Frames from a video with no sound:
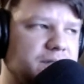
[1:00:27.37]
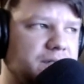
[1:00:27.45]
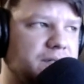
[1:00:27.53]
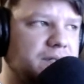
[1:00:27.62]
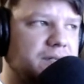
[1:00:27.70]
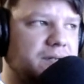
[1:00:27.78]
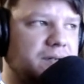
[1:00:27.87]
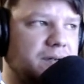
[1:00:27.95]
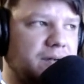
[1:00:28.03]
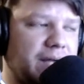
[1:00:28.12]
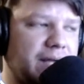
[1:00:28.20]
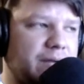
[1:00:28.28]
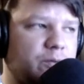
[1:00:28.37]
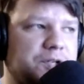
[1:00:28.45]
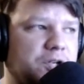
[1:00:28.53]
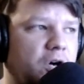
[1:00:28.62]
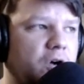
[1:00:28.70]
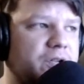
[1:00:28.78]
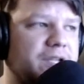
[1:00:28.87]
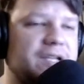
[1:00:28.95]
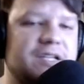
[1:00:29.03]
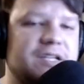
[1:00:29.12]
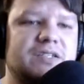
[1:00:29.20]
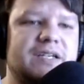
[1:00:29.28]
mm. regarding
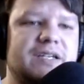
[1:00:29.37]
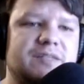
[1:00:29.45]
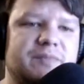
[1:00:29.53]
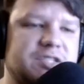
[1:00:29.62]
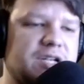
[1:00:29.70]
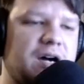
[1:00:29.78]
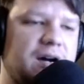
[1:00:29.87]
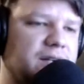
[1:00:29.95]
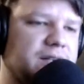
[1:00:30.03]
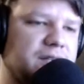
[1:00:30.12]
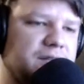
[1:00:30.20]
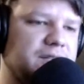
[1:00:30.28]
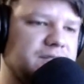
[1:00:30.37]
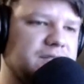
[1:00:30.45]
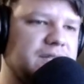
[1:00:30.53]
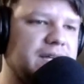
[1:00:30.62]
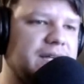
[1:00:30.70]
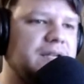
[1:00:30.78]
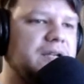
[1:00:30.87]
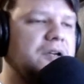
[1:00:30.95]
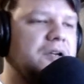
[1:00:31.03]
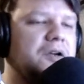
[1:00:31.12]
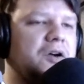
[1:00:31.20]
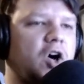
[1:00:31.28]
his his misconduct and things like that
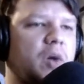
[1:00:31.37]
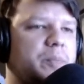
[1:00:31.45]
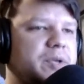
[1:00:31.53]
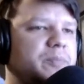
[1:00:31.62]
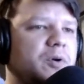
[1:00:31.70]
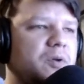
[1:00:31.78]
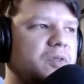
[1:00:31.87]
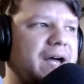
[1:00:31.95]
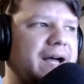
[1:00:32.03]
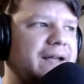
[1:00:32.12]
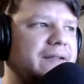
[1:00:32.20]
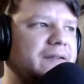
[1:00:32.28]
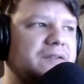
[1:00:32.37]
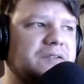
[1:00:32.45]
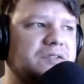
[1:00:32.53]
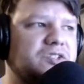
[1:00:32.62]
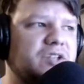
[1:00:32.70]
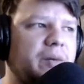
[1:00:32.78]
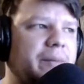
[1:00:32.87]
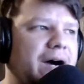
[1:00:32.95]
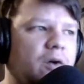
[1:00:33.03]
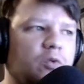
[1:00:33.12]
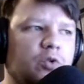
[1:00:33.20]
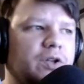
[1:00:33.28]
are people that
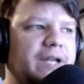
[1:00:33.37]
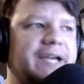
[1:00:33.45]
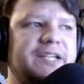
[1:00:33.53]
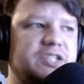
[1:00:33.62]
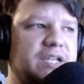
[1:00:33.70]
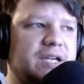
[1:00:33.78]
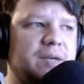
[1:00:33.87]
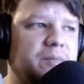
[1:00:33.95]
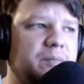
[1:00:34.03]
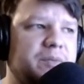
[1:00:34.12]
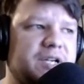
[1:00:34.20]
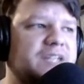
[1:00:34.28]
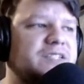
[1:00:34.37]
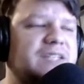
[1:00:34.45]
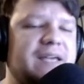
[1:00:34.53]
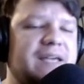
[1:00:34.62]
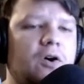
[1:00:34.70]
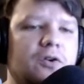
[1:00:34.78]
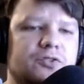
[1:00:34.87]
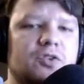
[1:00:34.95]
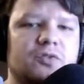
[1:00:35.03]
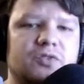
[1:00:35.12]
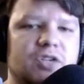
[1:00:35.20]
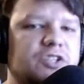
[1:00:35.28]
somehow relate to him because they've
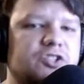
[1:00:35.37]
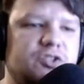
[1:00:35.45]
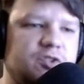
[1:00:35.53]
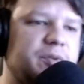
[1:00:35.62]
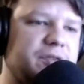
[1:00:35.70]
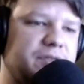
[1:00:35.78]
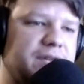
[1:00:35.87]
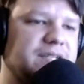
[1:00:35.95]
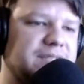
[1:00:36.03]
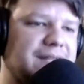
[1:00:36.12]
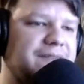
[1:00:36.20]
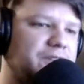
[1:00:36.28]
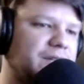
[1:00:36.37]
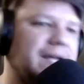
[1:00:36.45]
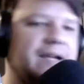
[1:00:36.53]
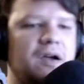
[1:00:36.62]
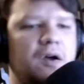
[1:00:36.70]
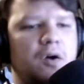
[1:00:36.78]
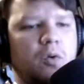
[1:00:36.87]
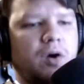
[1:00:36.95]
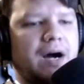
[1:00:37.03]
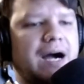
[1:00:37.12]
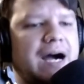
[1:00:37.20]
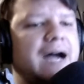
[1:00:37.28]
also done stupid things and they feel like
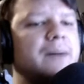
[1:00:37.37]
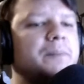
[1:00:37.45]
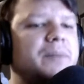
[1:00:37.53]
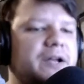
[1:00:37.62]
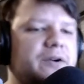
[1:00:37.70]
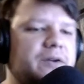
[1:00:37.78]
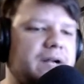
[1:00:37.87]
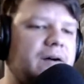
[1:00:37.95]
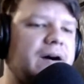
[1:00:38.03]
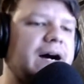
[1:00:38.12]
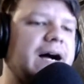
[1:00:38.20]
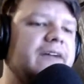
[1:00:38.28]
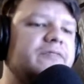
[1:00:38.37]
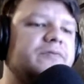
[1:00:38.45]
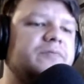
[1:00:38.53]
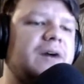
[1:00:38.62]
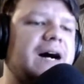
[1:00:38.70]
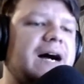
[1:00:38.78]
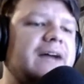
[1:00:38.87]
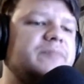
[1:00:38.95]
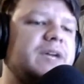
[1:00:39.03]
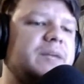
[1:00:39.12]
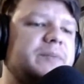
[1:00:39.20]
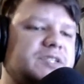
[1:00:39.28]
well I'm better now I've I've
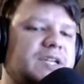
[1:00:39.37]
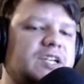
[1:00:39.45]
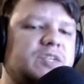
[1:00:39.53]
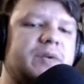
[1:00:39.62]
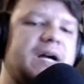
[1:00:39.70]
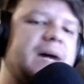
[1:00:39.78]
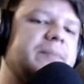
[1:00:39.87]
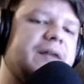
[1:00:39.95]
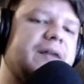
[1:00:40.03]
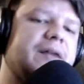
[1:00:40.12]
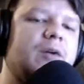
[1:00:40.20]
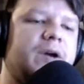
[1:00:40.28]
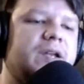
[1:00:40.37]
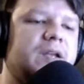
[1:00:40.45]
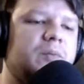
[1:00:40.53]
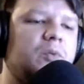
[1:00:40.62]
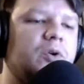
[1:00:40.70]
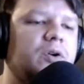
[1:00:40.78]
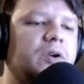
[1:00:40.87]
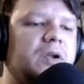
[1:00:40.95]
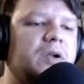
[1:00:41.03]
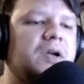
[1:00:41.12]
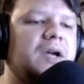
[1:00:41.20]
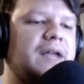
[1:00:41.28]
made mistakes but I'm not that way anymore
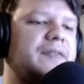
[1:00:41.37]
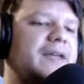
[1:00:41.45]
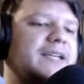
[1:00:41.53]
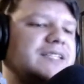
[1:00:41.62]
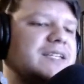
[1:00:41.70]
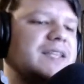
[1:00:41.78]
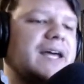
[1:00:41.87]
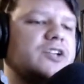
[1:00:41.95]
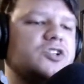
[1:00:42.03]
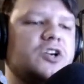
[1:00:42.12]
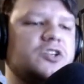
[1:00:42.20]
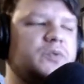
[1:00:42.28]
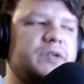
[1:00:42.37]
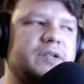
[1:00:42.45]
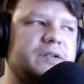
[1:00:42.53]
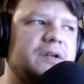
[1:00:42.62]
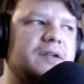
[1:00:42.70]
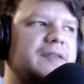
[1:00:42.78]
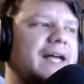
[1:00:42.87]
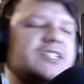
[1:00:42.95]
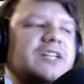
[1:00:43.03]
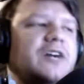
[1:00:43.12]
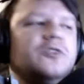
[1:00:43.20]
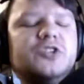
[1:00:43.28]
and they see that Joss Whedon that's
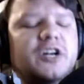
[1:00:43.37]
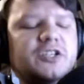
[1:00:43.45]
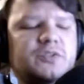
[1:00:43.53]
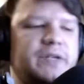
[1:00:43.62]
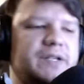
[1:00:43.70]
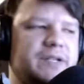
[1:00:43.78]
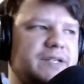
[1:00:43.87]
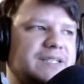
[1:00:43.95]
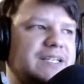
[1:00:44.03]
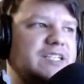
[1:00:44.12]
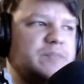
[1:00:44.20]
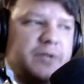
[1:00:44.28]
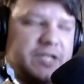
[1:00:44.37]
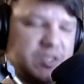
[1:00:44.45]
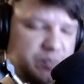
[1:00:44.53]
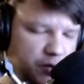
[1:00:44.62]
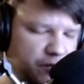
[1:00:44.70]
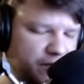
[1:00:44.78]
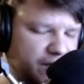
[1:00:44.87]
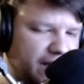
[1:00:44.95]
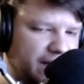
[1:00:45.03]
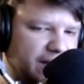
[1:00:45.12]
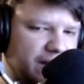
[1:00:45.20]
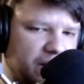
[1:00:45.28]
not who Joss mm. Whedon is and he's he's proving
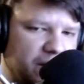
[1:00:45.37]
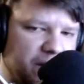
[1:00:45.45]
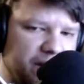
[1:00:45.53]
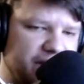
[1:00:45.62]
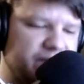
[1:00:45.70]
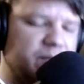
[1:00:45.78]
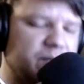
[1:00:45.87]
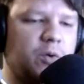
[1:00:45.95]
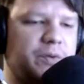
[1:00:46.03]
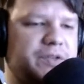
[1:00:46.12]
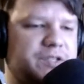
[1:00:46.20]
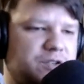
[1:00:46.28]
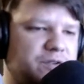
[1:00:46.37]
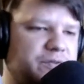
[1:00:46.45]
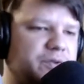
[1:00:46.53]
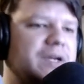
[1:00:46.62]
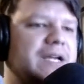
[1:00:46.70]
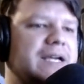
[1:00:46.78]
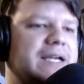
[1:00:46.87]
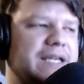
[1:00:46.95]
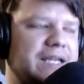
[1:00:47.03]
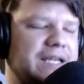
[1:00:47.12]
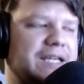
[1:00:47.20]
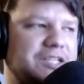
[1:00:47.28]
that even more with this interview
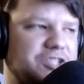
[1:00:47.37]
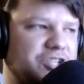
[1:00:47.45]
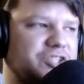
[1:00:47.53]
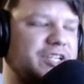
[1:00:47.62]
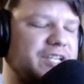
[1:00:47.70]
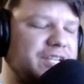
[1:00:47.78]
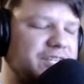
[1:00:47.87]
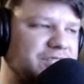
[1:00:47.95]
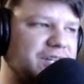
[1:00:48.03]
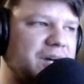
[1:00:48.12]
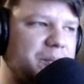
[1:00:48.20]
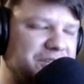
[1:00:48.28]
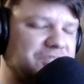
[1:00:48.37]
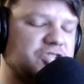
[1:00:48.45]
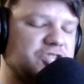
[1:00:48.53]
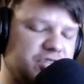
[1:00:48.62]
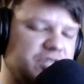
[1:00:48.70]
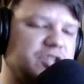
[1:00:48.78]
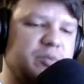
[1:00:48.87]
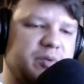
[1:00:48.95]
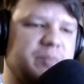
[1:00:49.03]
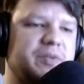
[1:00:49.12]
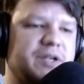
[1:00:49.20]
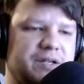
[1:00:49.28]
he he just is a piece of shit
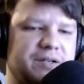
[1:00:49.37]
human being